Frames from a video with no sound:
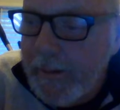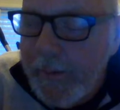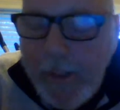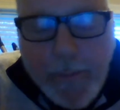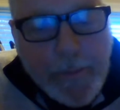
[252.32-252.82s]
we
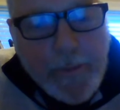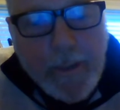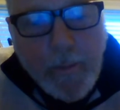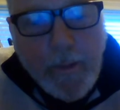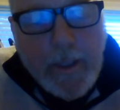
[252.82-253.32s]
go through
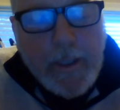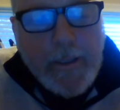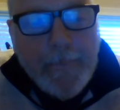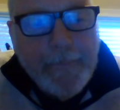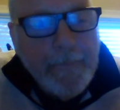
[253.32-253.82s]
Little
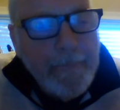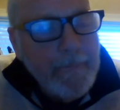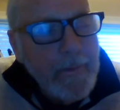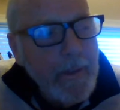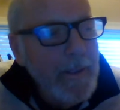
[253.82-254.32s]
Rock.
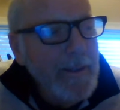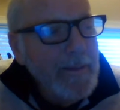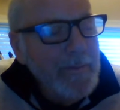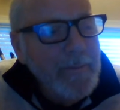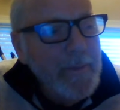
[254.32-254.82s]

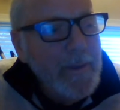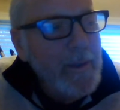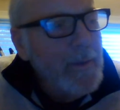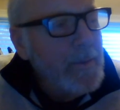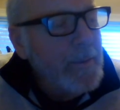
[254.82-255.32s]
You
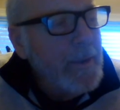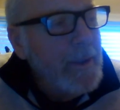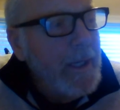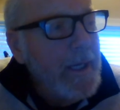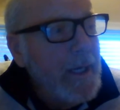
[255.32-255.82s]
know, it was
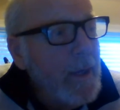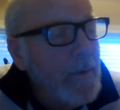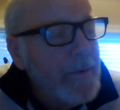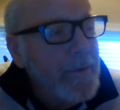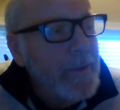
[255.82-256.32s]
about an
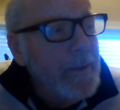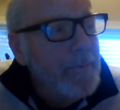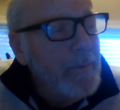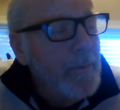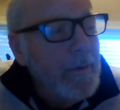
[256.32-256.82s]
8-hour journey
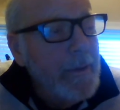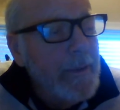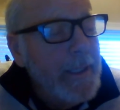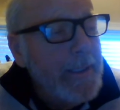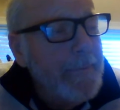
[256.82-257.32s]
from where we were
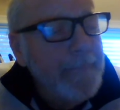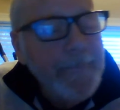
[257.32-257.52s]
at.